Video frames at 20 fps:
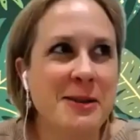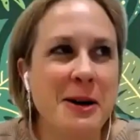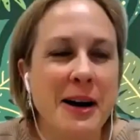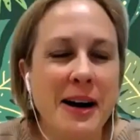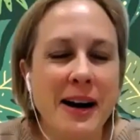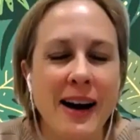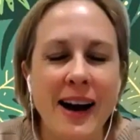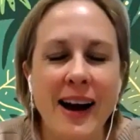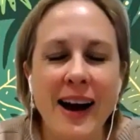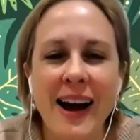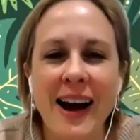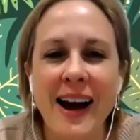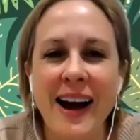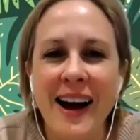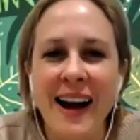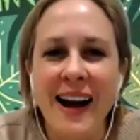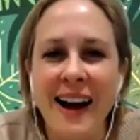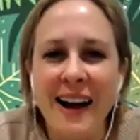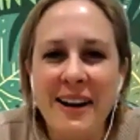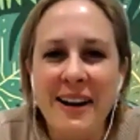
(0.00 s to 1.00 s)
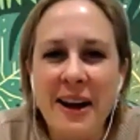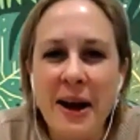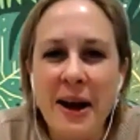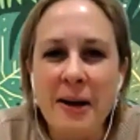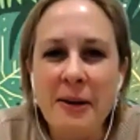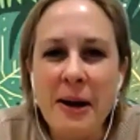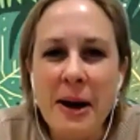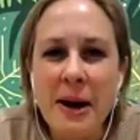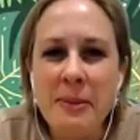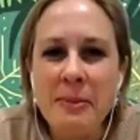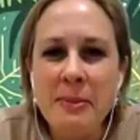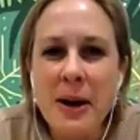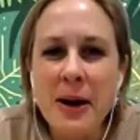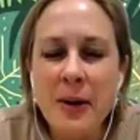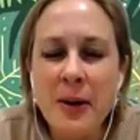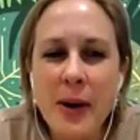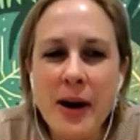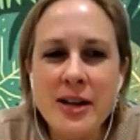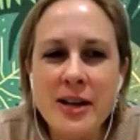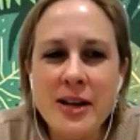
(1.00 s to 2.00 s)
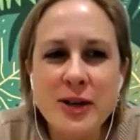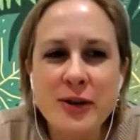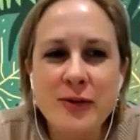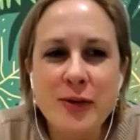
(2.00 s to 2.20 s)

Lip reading: right. Now, a question